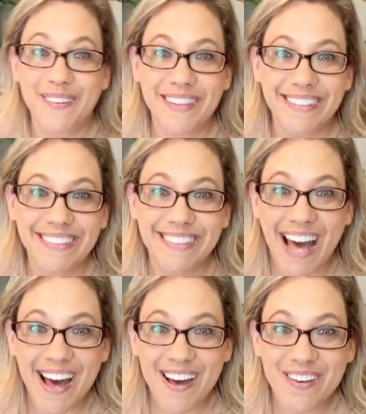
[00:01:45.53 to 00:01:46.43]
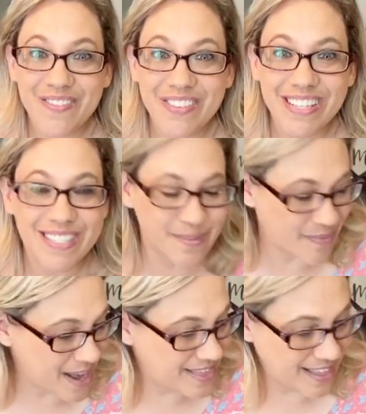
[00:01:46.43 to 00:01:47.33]
the love,
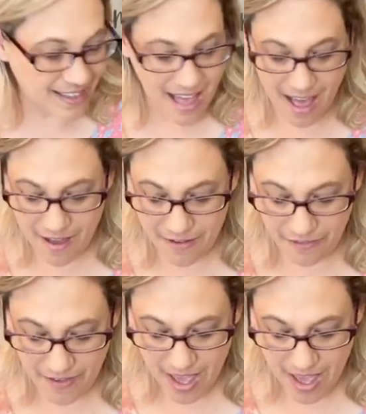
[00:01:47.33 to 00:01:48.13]
spread the love.